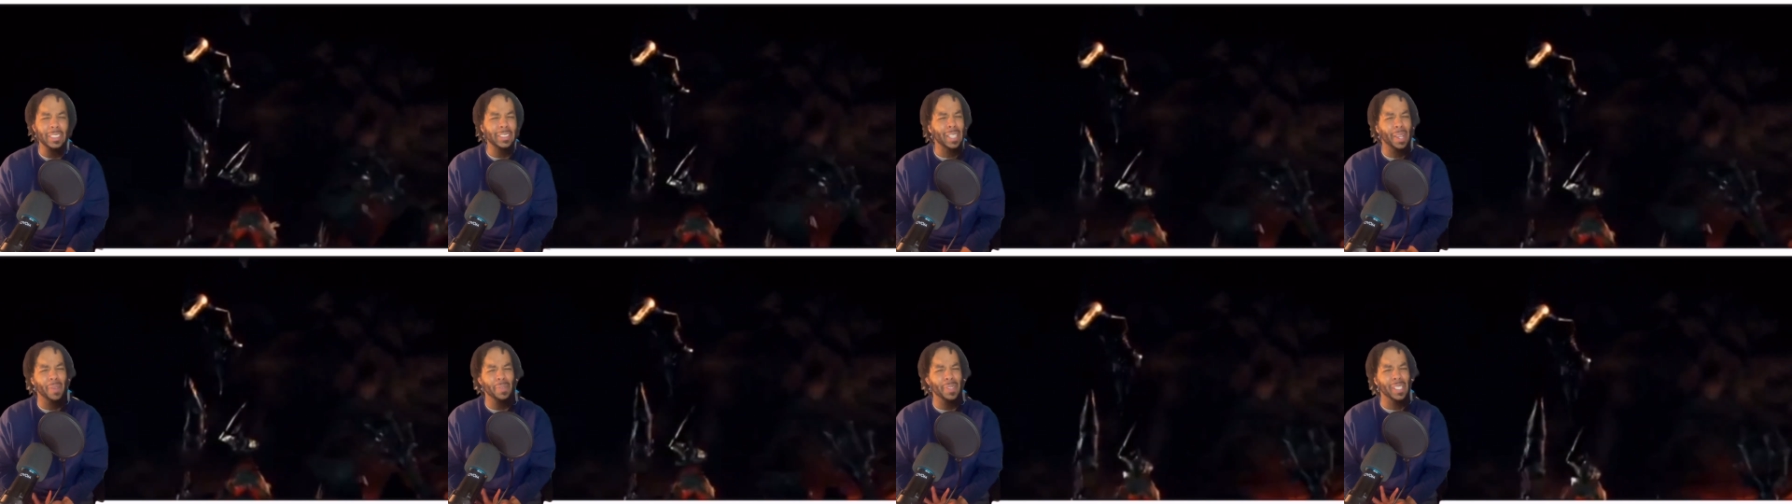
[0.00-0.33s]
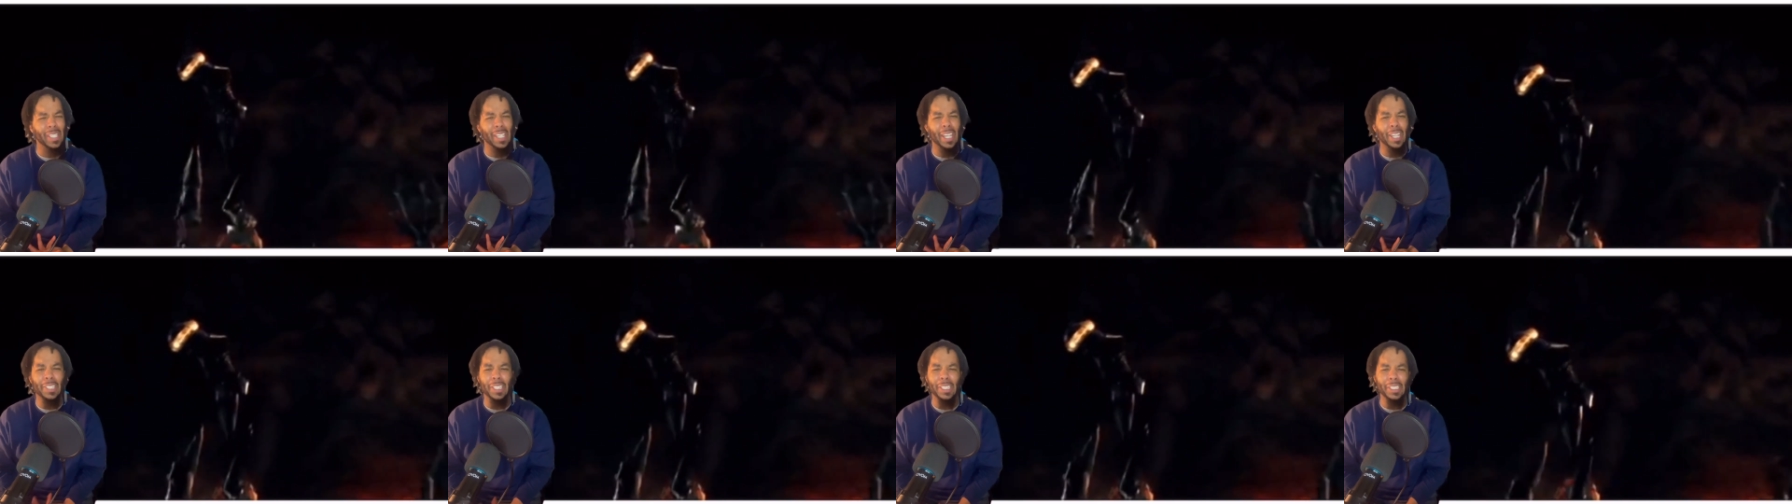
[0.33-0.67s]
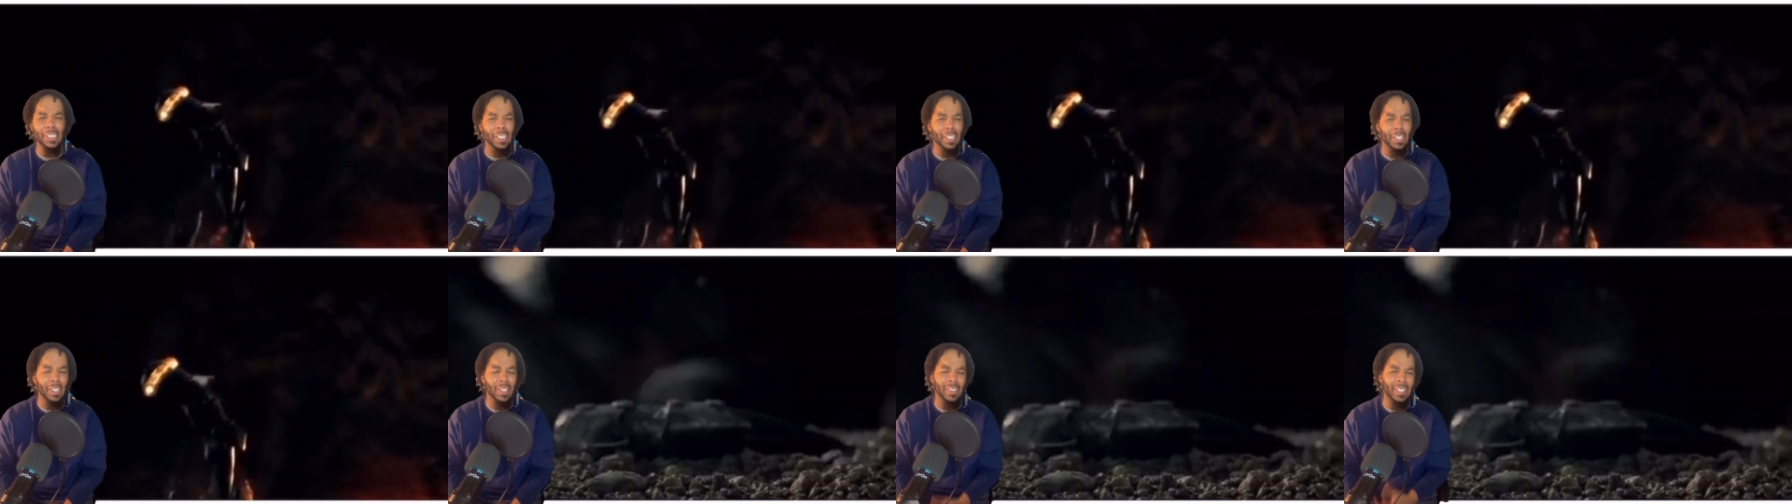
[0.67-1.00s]
It's something that
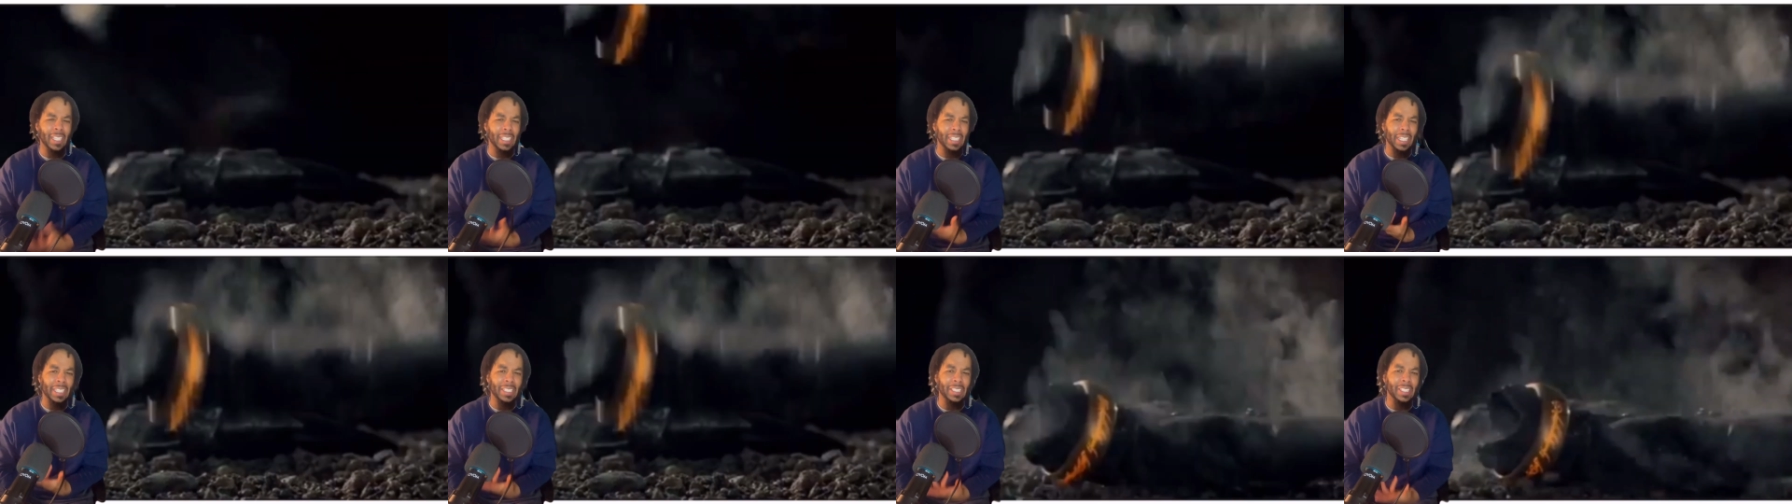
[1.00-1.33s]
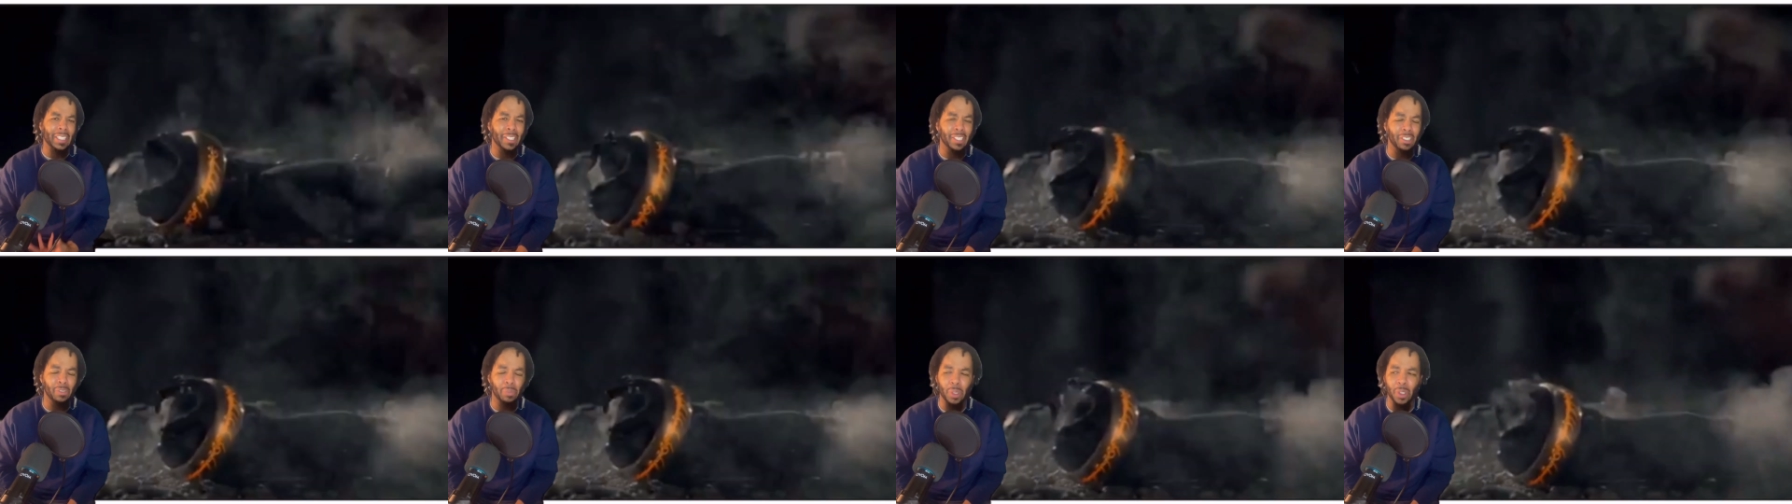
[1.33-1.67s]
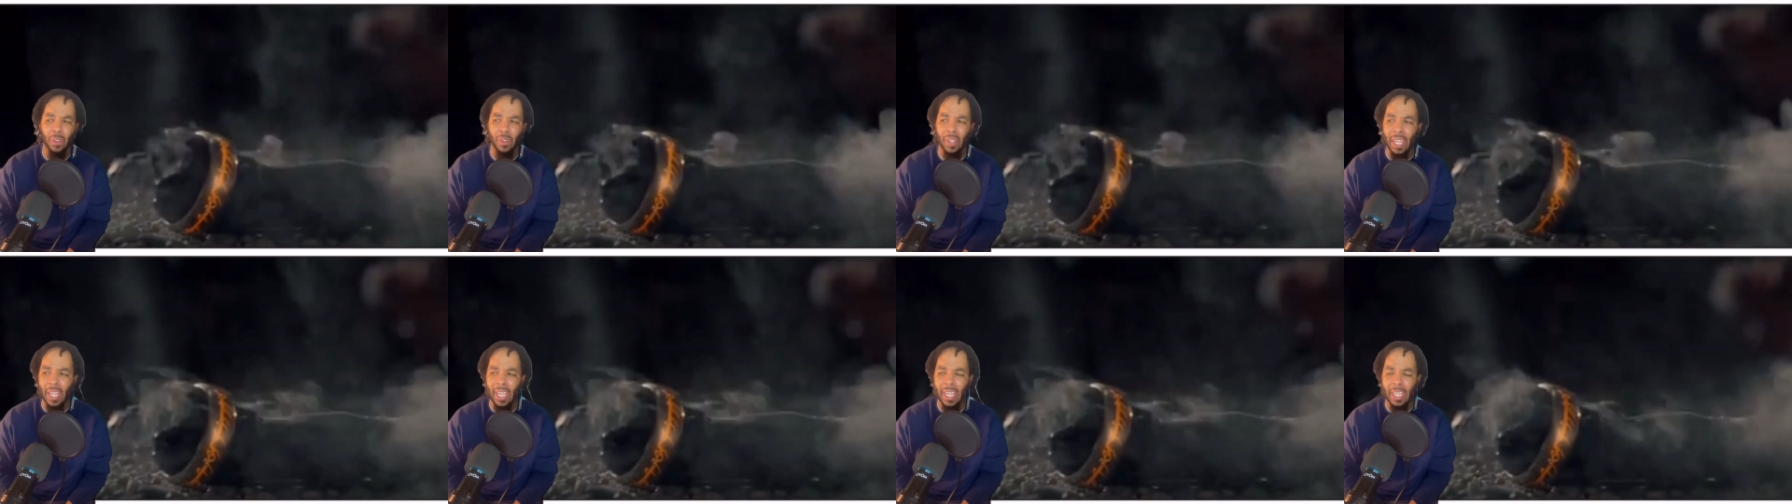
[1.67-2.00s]
they did in the
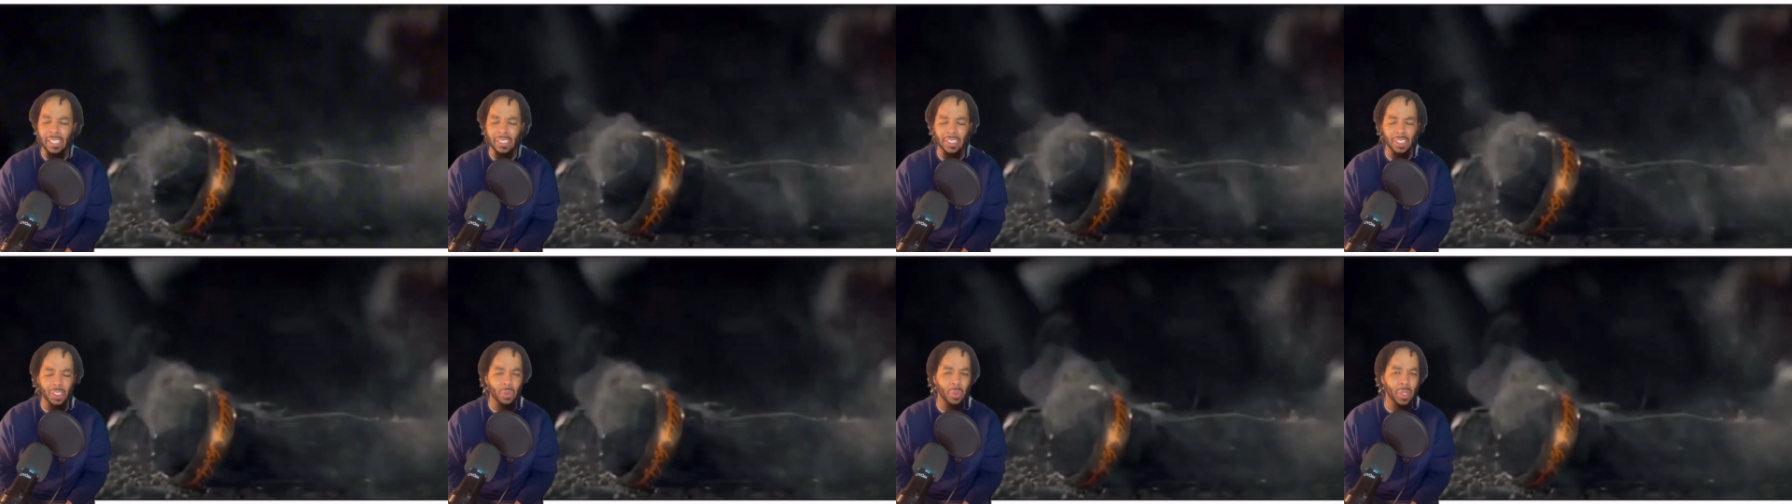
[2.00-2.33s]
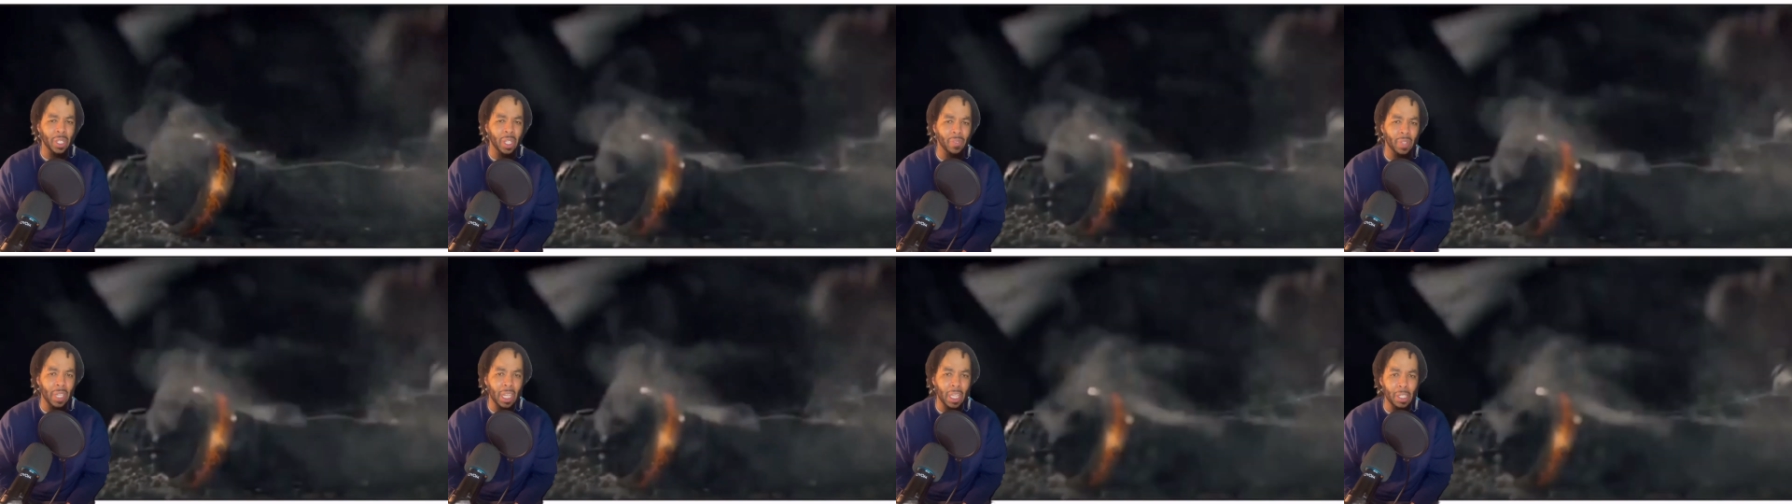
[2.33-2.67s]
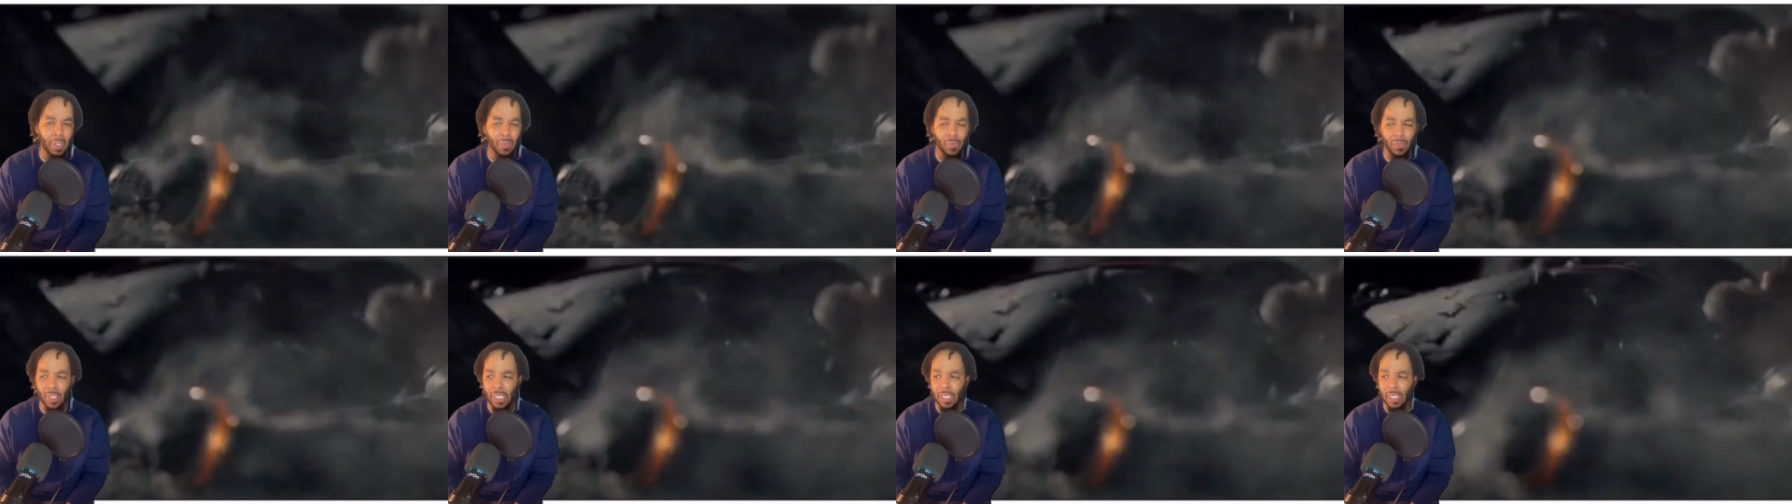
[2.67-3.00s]
Middle Ages whenever they
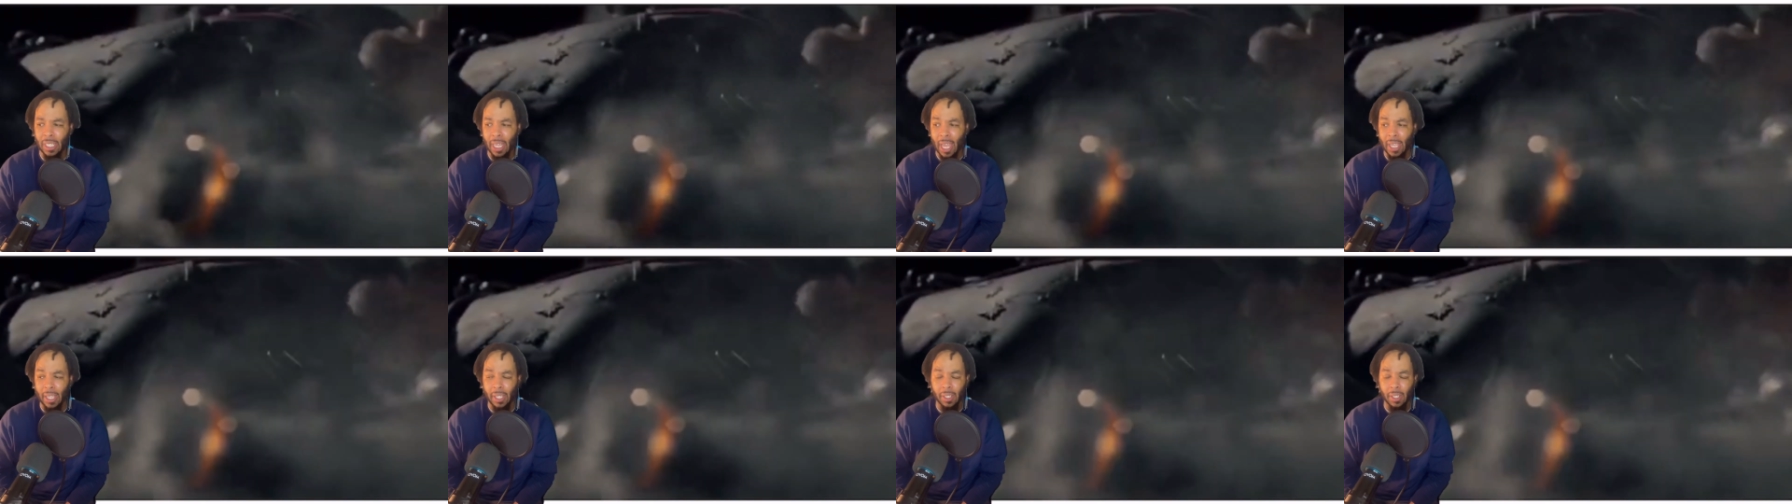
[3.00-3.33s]
defeated like